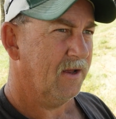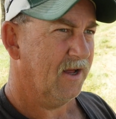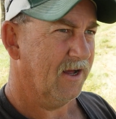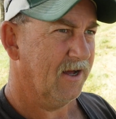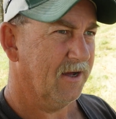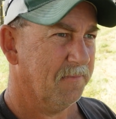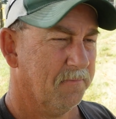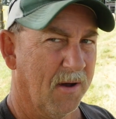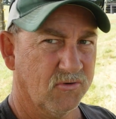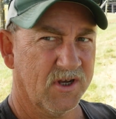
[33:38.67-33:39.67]

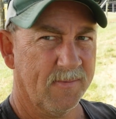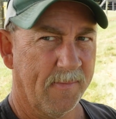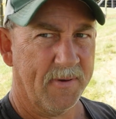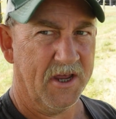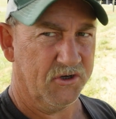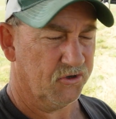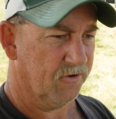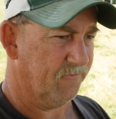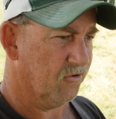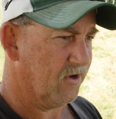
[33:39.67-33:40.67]
Post up a picture
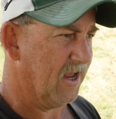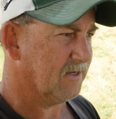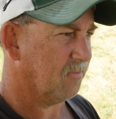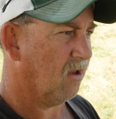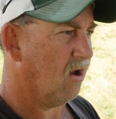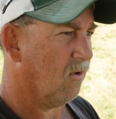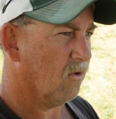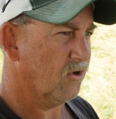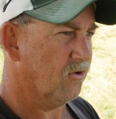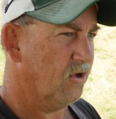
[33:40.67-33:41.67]
of your test plot,
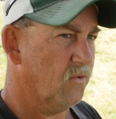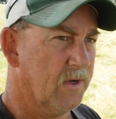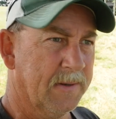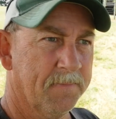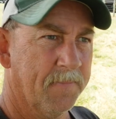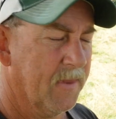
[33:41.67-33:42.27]
what you're doing.